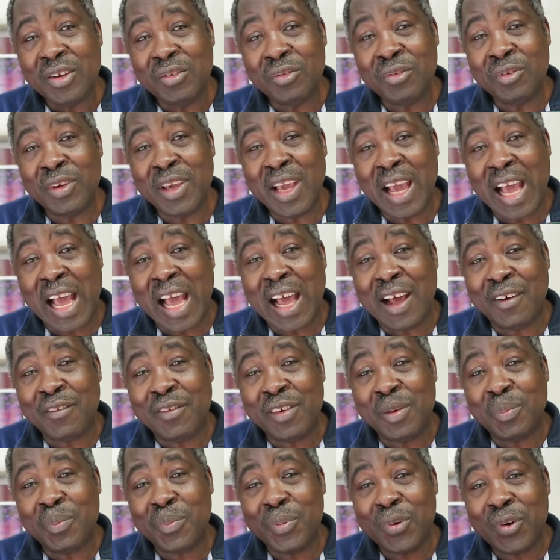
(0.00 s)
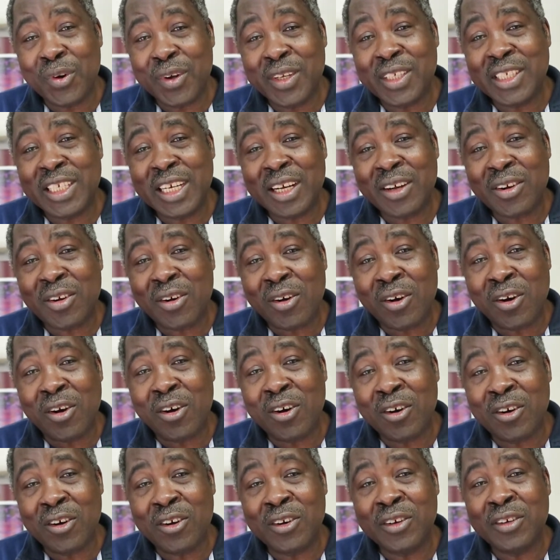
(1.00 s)
We have a project
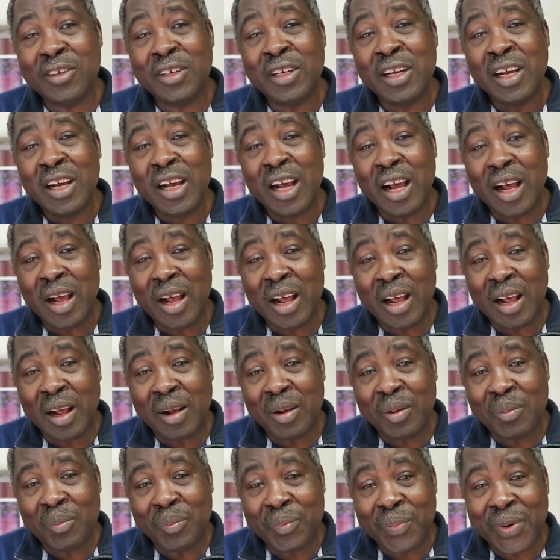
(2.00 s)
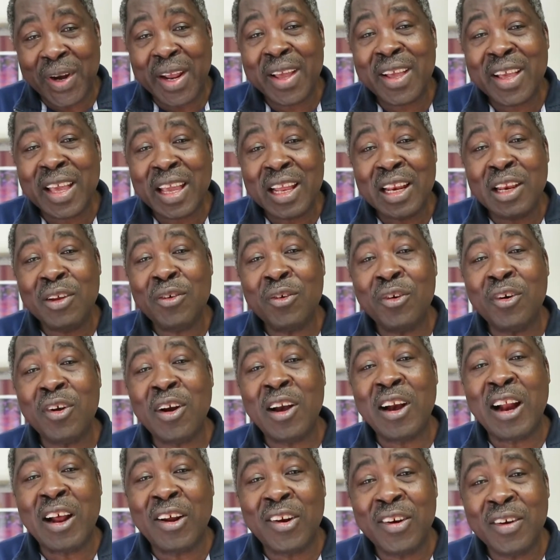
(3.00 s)
called Breaking New
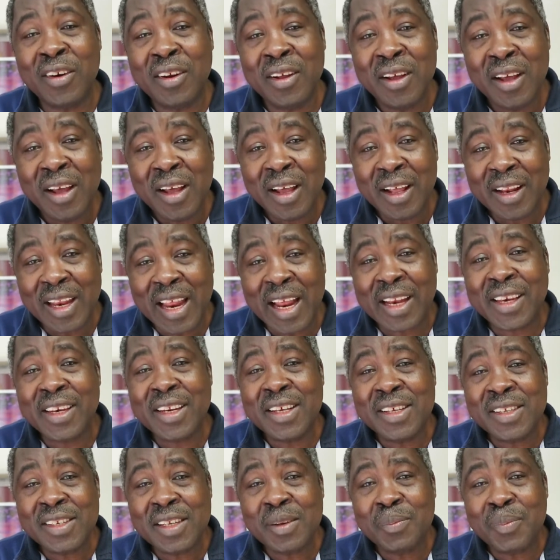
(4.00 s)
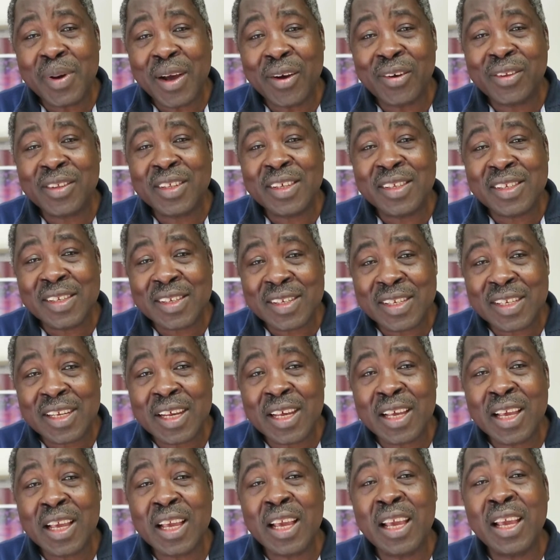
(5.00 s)
Ground. That is about
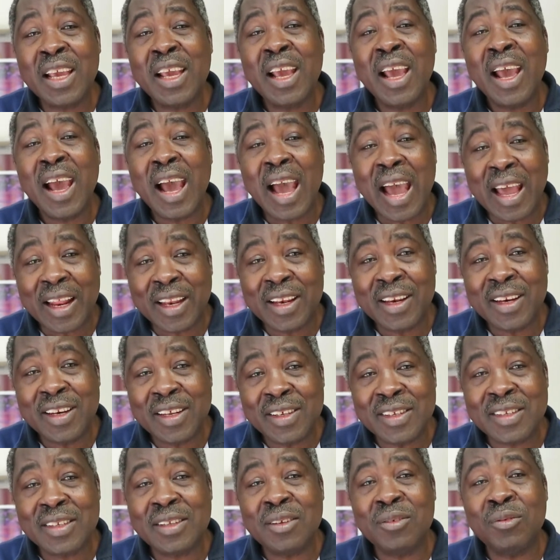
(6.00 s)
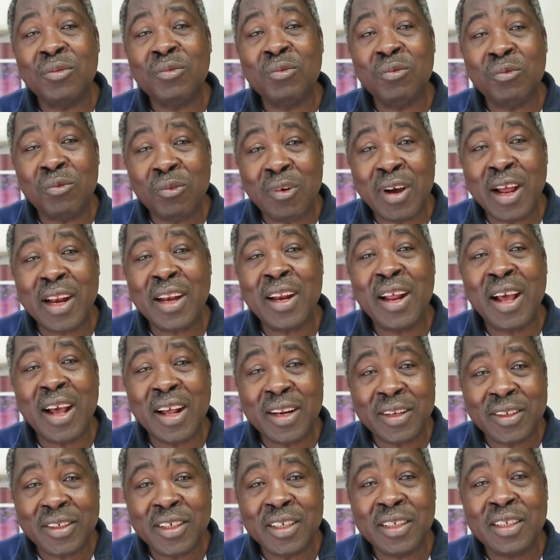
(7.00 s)
seeing at least
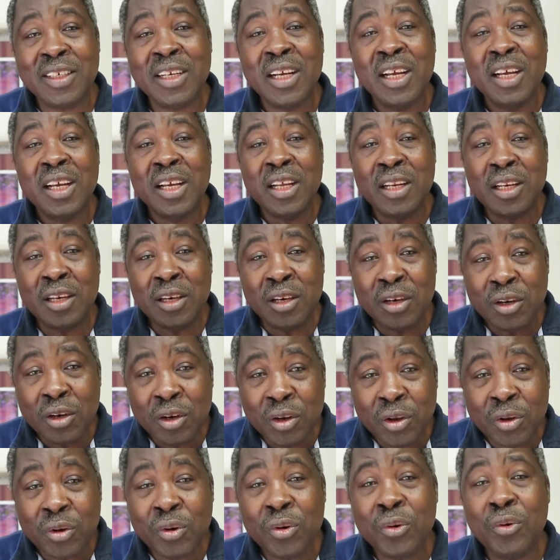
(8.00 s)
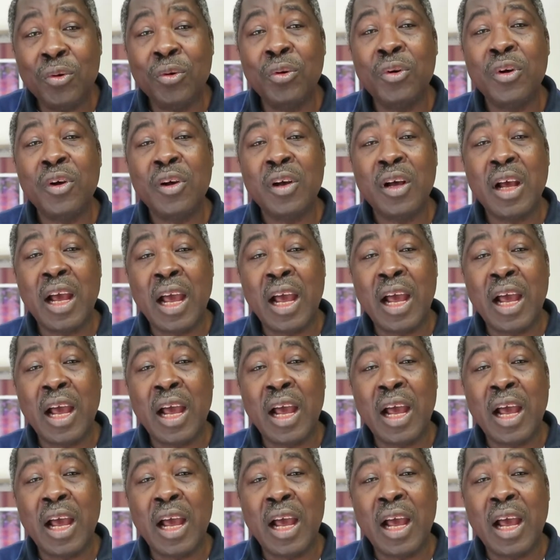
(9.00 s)
100 new